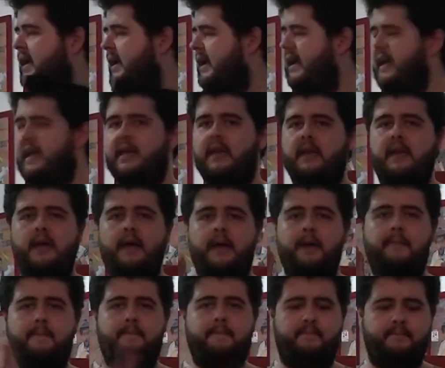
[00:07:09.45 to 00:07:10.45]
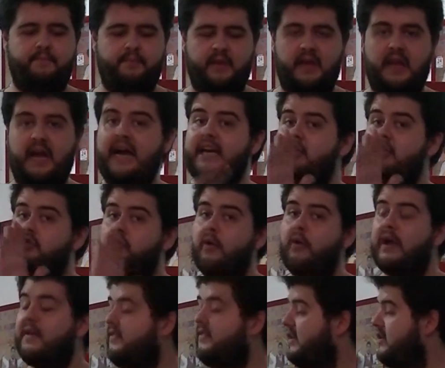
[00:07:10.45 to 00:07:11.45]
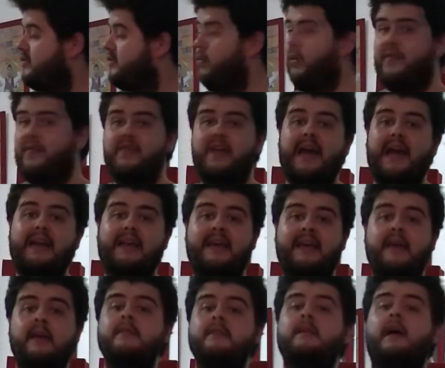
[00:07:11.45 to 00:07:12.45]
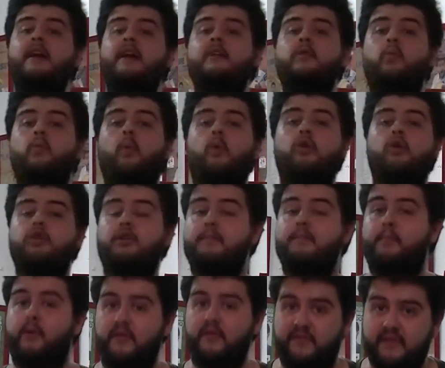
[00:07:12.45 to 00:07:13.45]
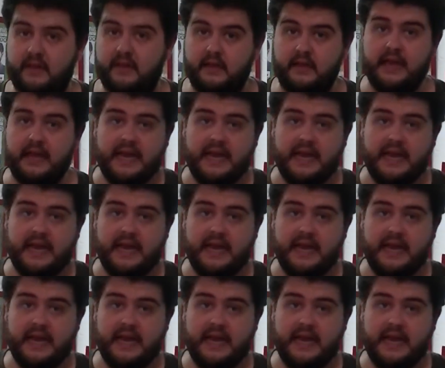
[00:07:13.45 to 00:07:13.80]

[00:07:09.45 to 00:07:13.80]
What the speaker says: And I tried this with that case and it worked perfectly,